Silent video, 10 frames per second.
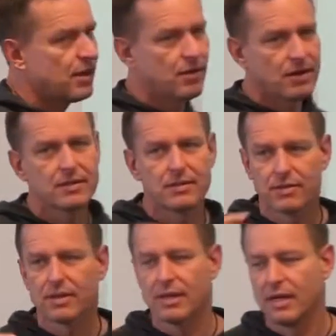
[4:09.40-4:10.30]
So I
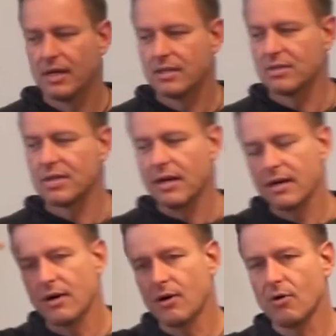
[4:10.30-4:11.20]
wanted you really to
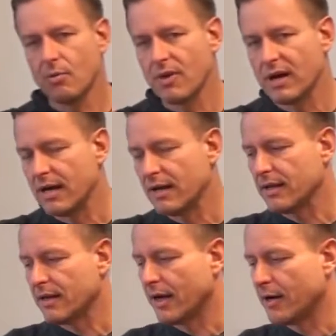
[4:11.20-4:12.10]
take home
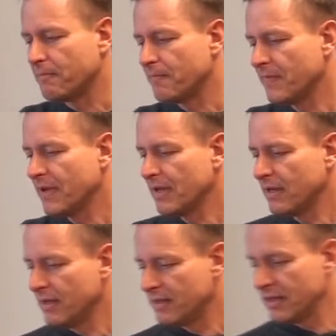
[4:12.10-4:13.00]
that
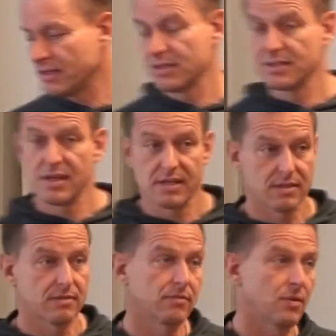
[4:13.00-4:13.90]
intelligence
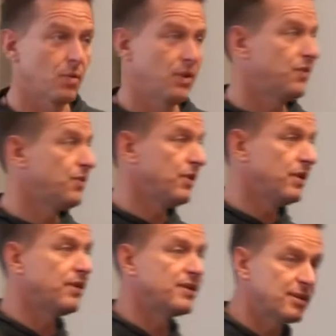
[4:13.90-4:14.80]
tests, once you
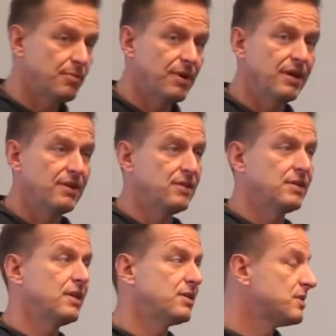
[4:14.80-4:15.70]
hear that somebody has
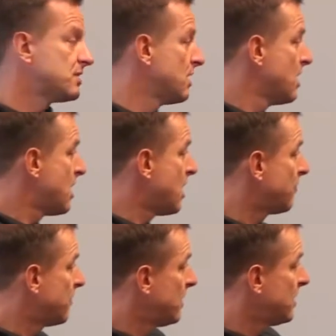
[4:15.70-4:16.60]
intelligence
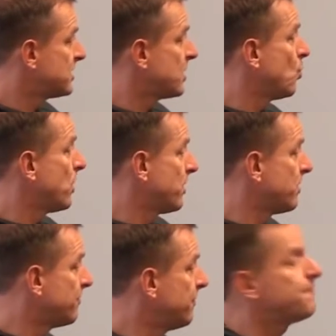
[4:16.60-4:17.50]
of, let's say,
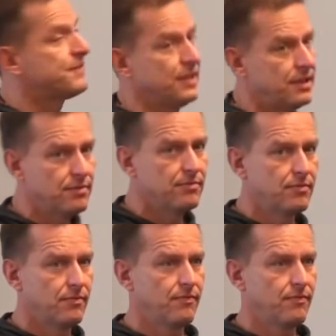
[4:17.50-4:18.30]
115,